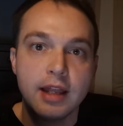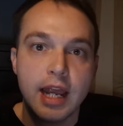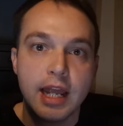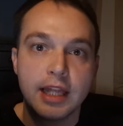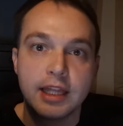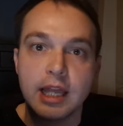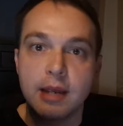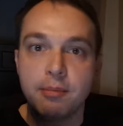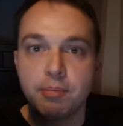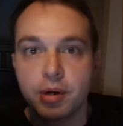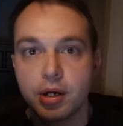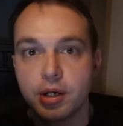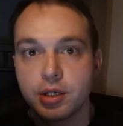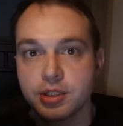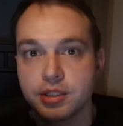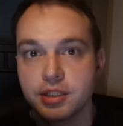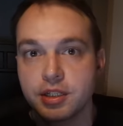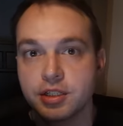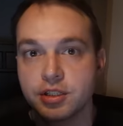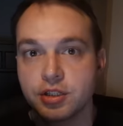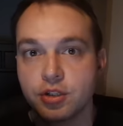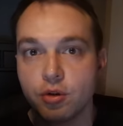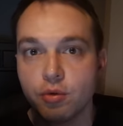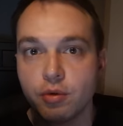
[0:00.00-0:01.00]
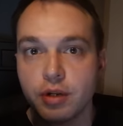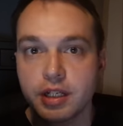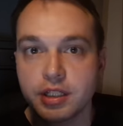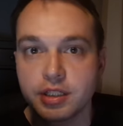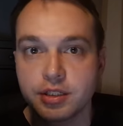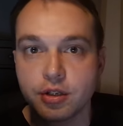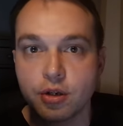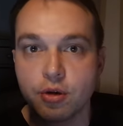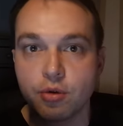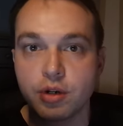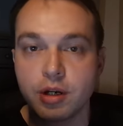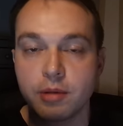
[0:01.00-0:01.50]
And that person is doing
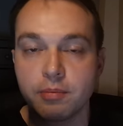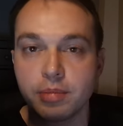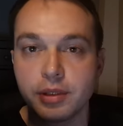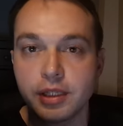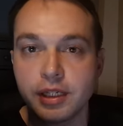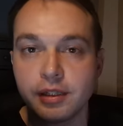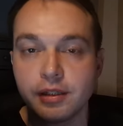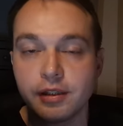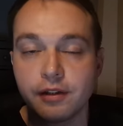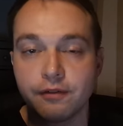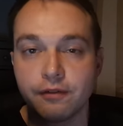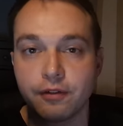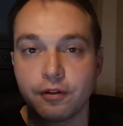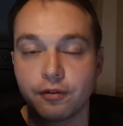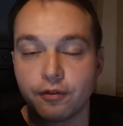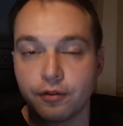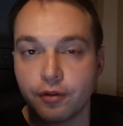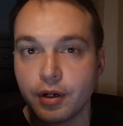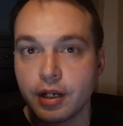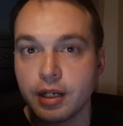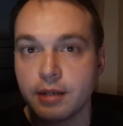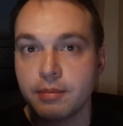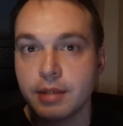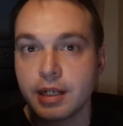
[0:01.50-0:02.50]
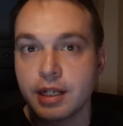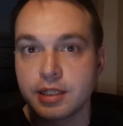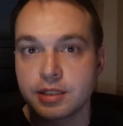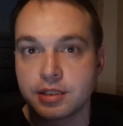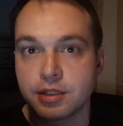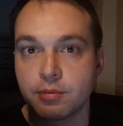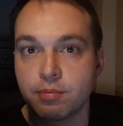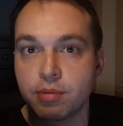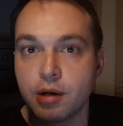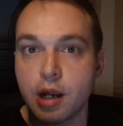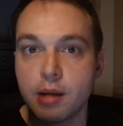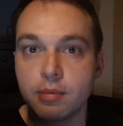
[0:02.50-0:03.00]
so completely for free because
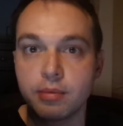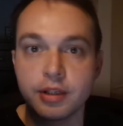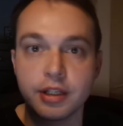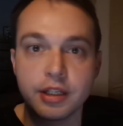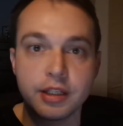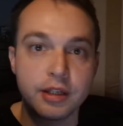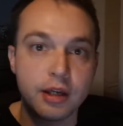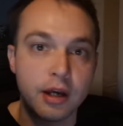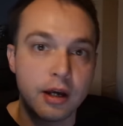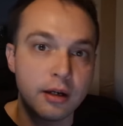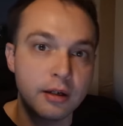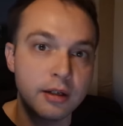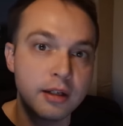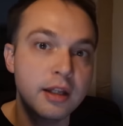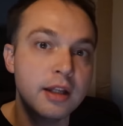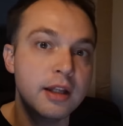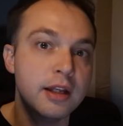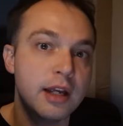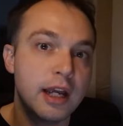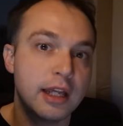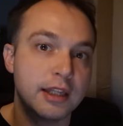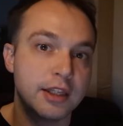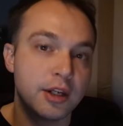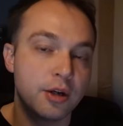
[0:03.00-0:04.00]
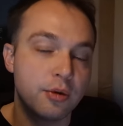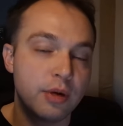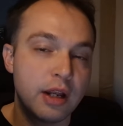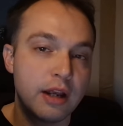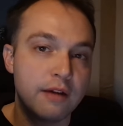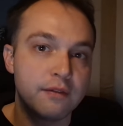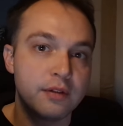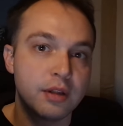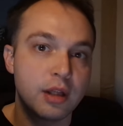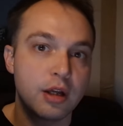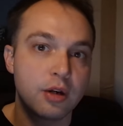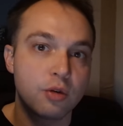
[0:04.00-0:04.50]
they're probably young and they don't
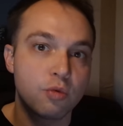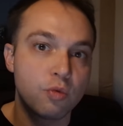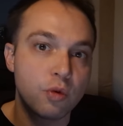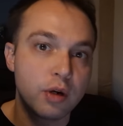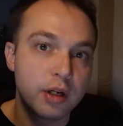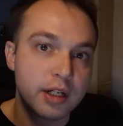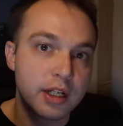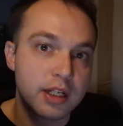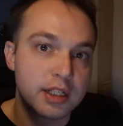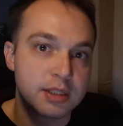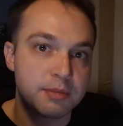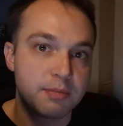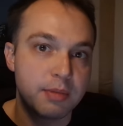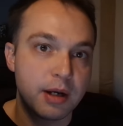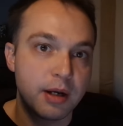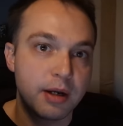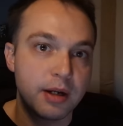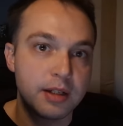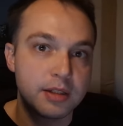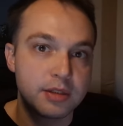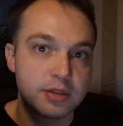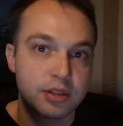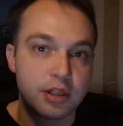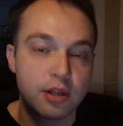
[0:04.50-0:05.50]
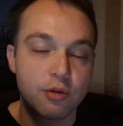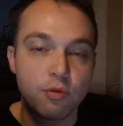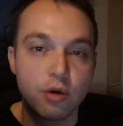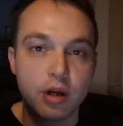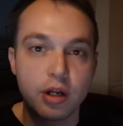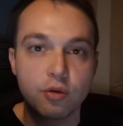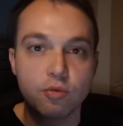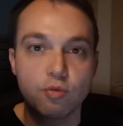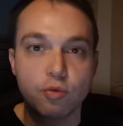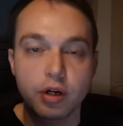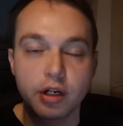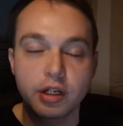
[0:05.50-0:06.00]
have a lot of work experience. They
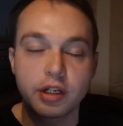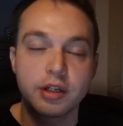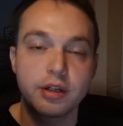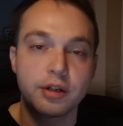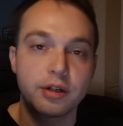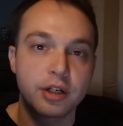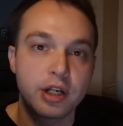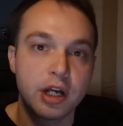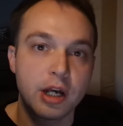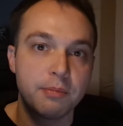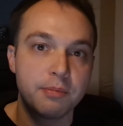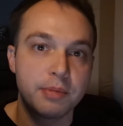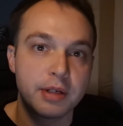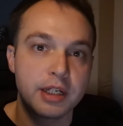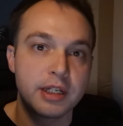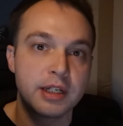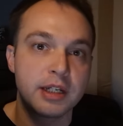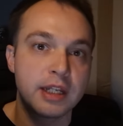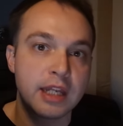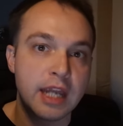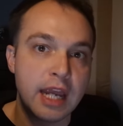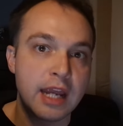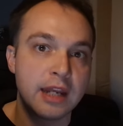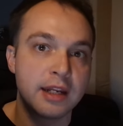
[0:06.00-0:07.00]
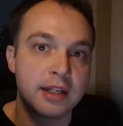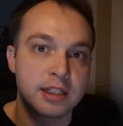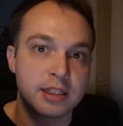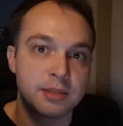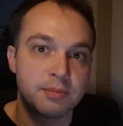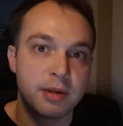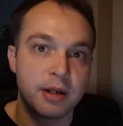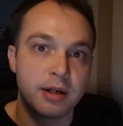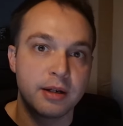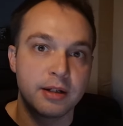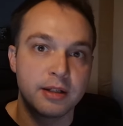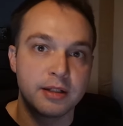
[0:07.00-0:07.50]
want to work at your company to gain
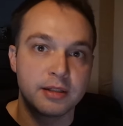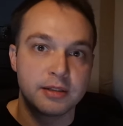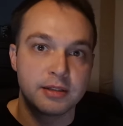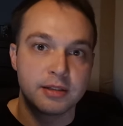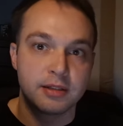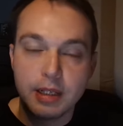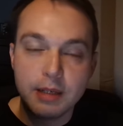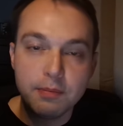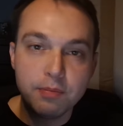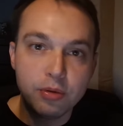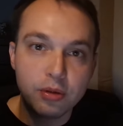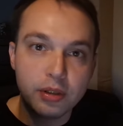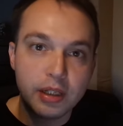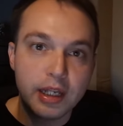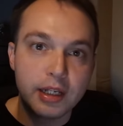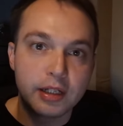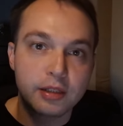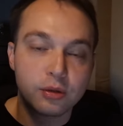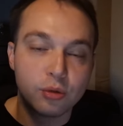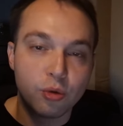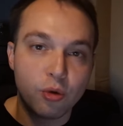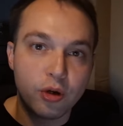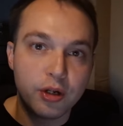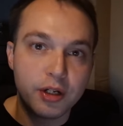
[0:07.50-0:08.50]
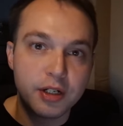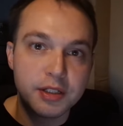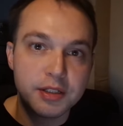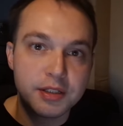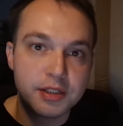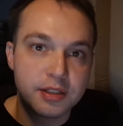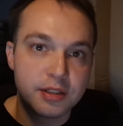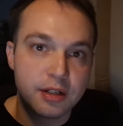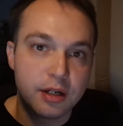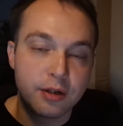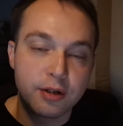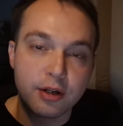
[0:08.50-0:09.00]
experience. People like
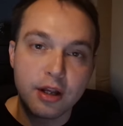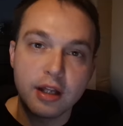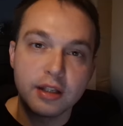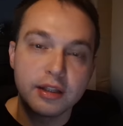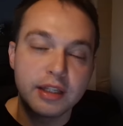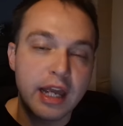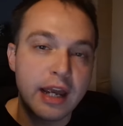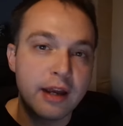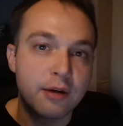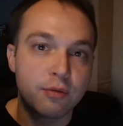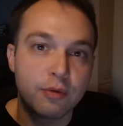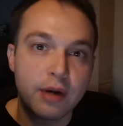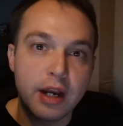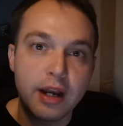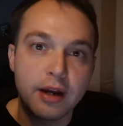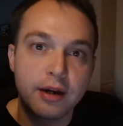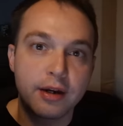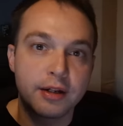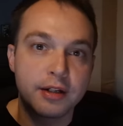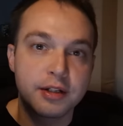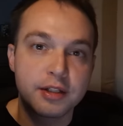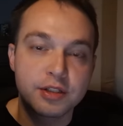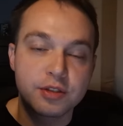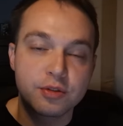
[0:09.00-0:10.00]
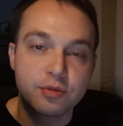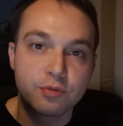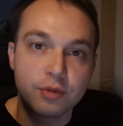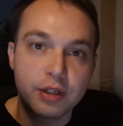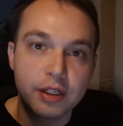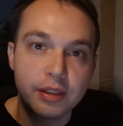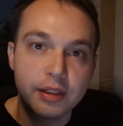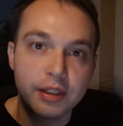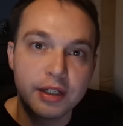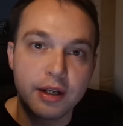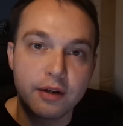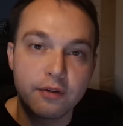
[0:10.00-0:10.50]
Lawrence are not that rare and it's
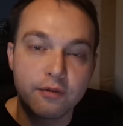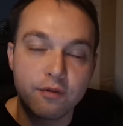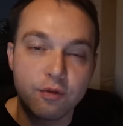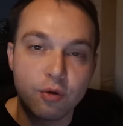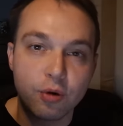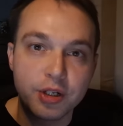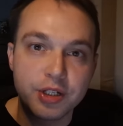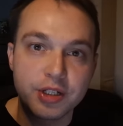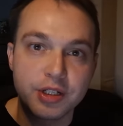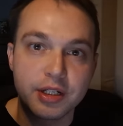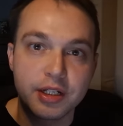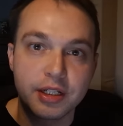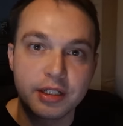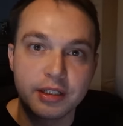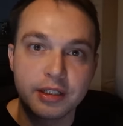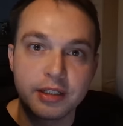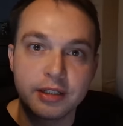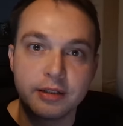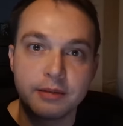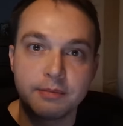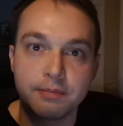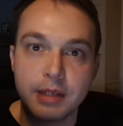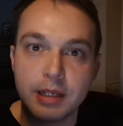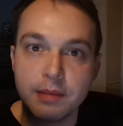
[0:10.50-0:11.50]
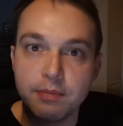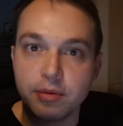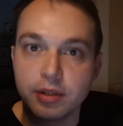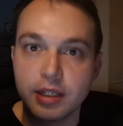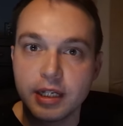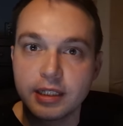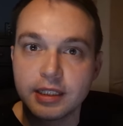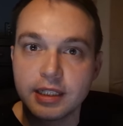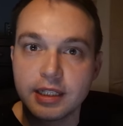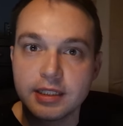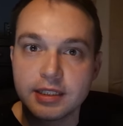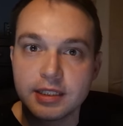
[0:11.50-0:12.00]
really unfortunate that people
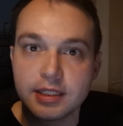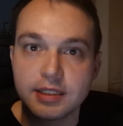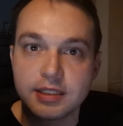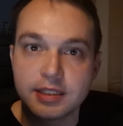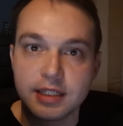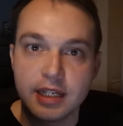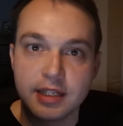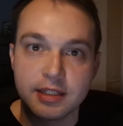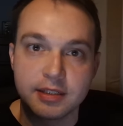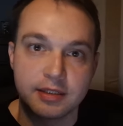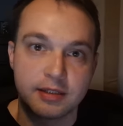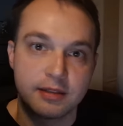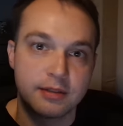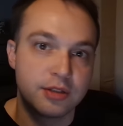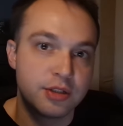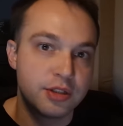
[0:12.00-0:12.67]
like this exist.